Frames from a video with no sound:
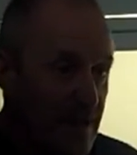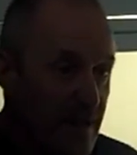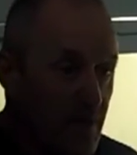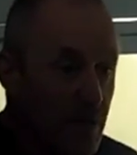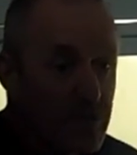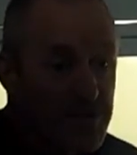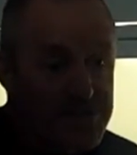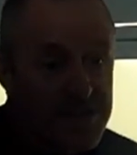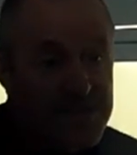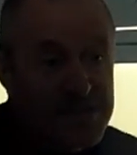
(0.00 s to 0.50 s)

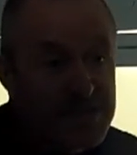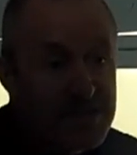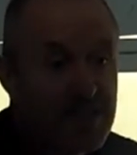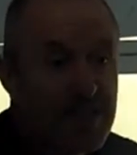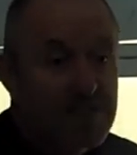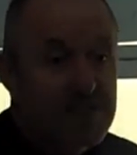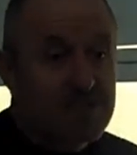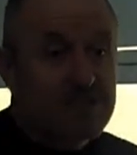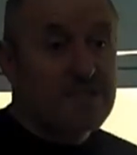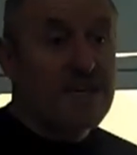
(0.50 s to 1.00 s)
Well, essentially,
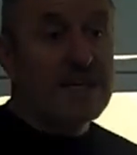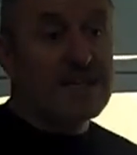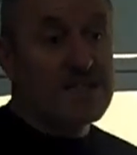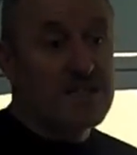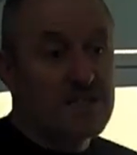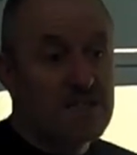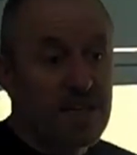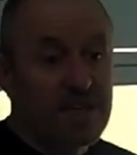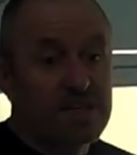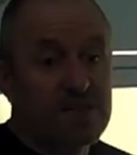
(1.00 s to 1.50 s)
that's
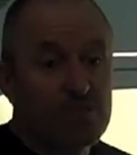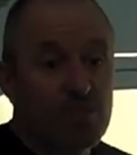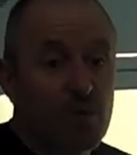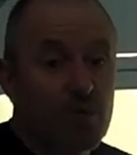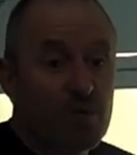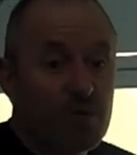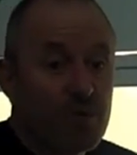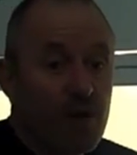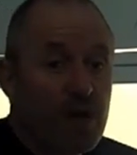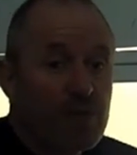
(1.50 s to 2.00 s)

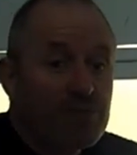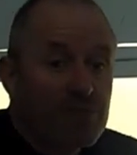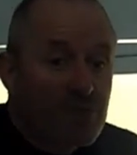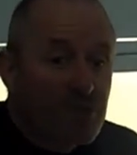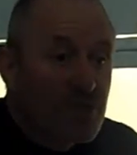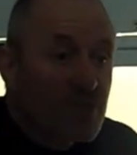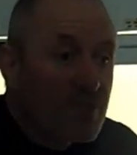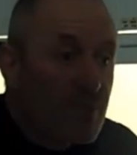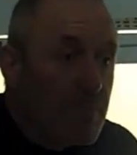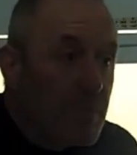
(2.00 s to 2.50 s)
what we'd hope to
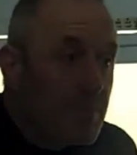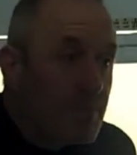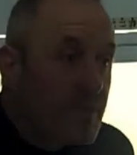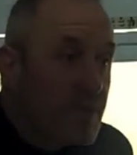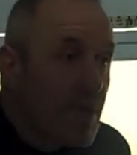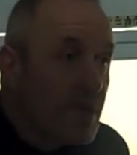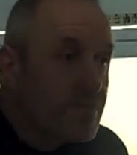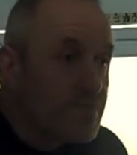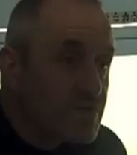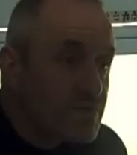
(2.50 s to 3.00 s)
do. I mean,
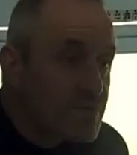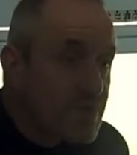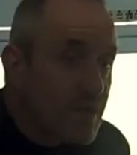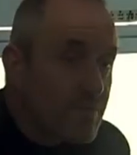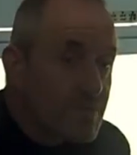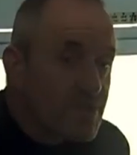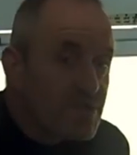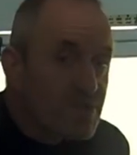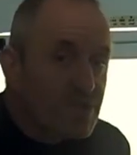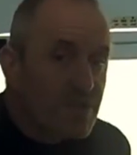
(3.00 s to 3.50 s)
we'd hope to
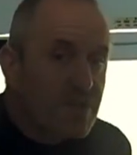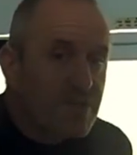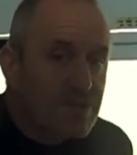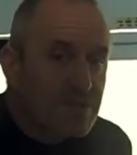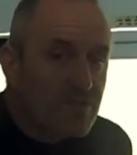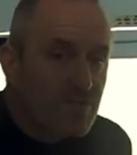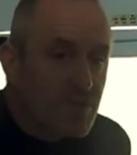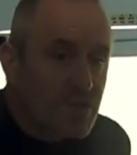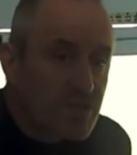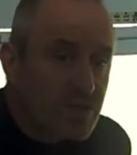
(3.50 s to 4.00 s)
demonstrate
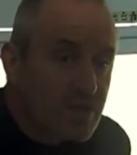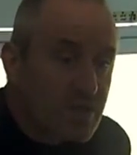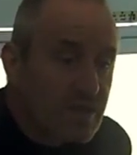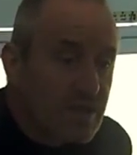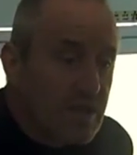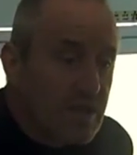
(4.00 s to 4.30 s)
that we can